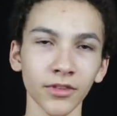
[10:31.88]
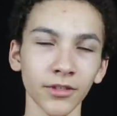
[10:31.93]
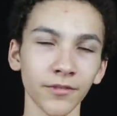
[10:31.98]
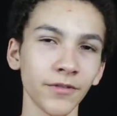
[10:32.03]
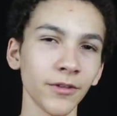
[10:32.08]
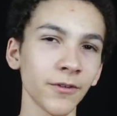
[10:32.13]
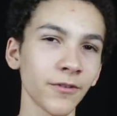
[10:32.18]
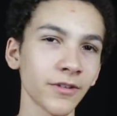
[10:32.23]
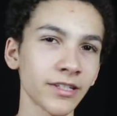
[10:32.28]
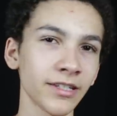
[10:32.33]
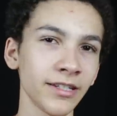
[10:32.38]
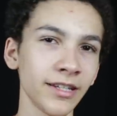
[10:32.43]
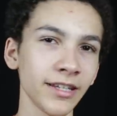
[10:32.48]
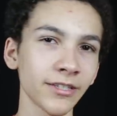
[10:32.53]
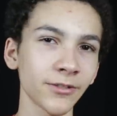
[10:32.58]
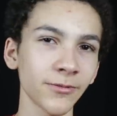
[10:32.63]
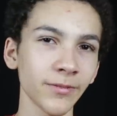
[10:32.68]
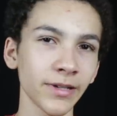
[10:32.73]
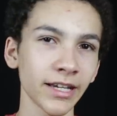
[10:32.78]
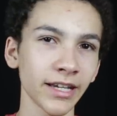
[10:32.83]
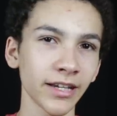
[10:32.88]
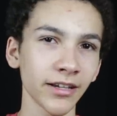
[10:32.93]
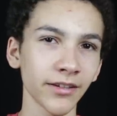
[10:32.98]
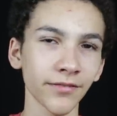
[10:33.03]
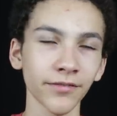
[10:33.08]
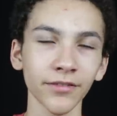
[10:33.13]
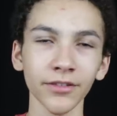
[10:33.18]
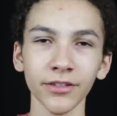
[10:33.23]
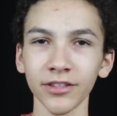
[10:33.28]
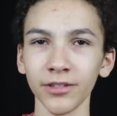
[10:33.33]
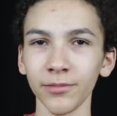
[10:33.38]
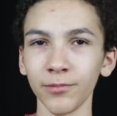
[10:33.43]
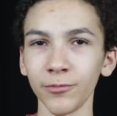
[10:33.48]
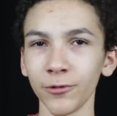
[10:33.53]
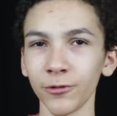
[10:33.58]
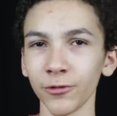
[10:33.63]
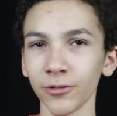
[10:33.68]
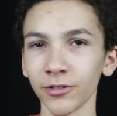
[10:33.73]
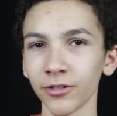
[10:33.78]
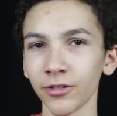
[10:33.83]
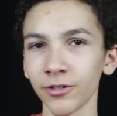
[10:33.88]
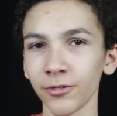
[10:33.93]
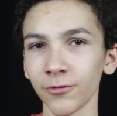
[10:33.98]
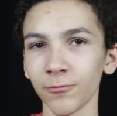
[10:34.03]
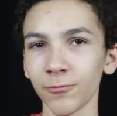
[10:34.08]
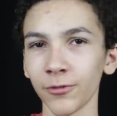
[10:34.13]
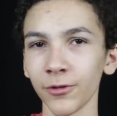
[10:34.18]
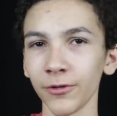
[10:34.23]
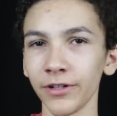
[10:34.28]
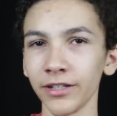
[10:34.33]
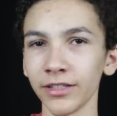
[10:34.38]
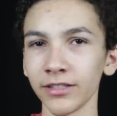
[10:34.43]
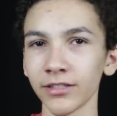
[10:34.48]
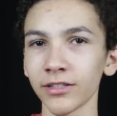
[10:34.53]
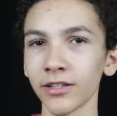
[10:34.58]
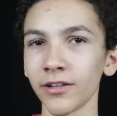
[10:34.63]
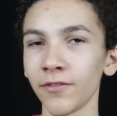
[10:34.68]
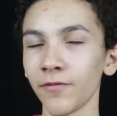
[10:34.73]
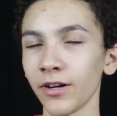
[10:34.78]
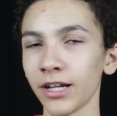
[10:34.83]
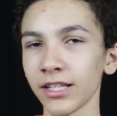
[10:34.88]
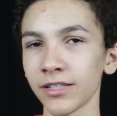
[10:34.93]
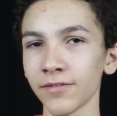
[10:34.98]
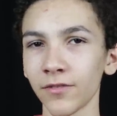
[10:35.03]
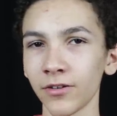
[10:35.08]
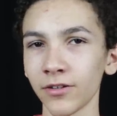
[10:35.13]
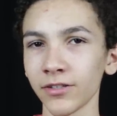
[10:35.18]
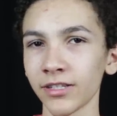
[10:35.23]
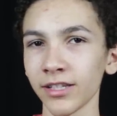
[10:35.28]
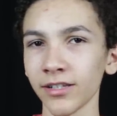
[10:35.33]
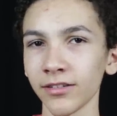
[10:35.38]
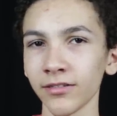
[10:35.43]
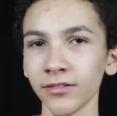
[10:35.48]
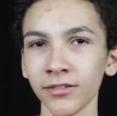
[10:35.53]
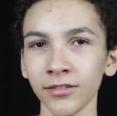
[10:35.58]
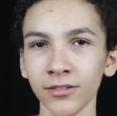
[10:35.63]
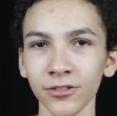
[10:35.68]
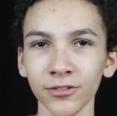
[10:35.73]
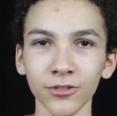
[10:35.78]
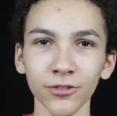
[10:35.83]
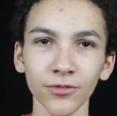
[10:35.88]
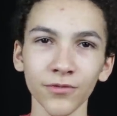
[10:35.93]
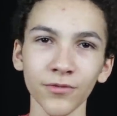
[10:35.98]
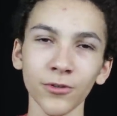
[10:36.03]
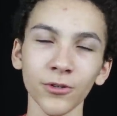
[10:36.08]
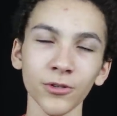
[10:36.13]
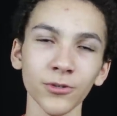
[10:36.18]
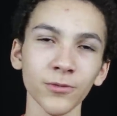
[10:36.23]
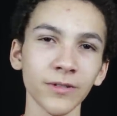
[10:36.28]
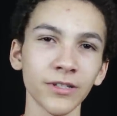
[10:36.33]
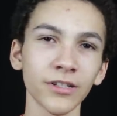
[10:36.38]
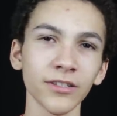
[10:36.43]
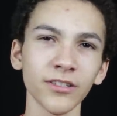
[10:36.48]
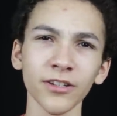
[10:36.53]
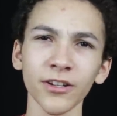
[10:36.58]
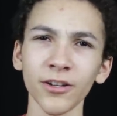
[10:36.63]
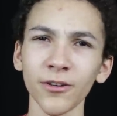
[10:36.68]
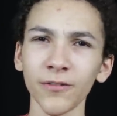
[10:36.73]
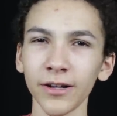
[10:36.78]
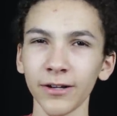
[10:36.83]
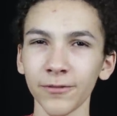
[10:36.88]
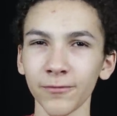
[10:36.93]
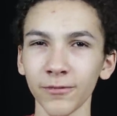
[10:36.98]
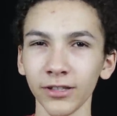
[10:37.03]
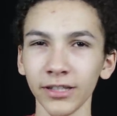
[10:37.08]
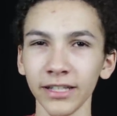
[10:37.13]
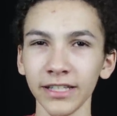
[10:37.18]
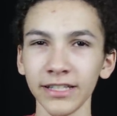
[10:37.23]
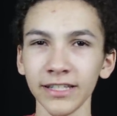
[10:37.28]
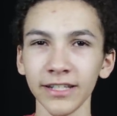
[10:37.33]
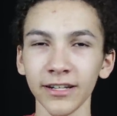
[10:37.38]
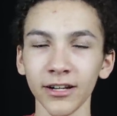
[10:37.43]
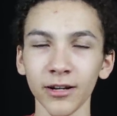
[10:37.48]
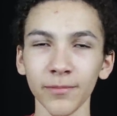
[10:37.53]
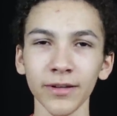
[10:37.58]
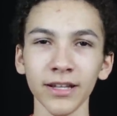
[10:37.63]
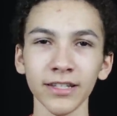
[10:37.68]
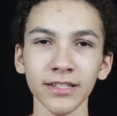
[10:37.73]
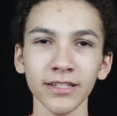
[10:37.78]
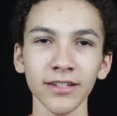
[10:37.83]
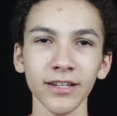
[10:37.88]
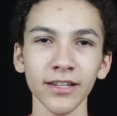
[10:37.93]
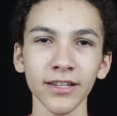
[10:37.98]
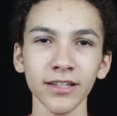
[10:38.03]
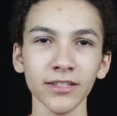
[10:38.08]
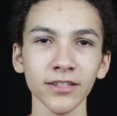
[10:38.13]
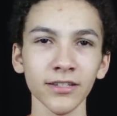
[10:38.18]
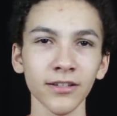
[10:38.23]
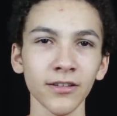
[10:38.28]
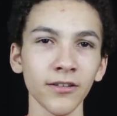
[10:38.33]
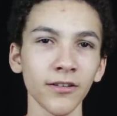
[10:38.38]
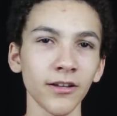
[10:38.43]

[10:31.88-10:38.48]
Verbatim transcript: The fewer snakes we have, the more rodents, and vice versa. So of course we shouldn't go out releasing our pet snakes.